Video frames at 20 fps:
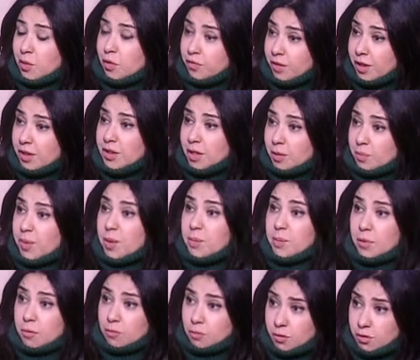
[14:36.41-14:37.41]
providing
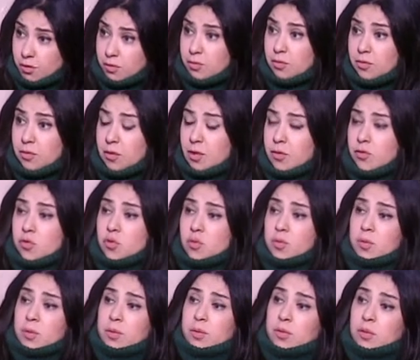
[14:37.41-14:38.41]
people with good
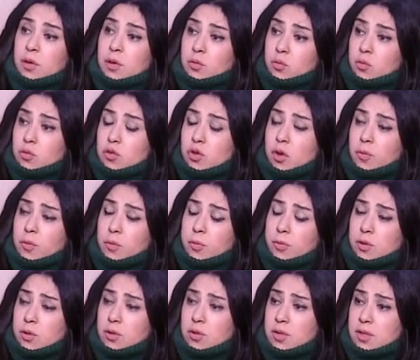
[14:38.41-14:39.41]
job
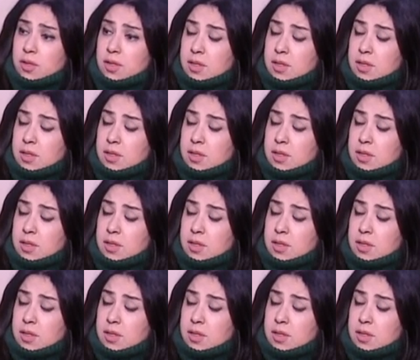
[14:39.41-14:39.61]
opportunities.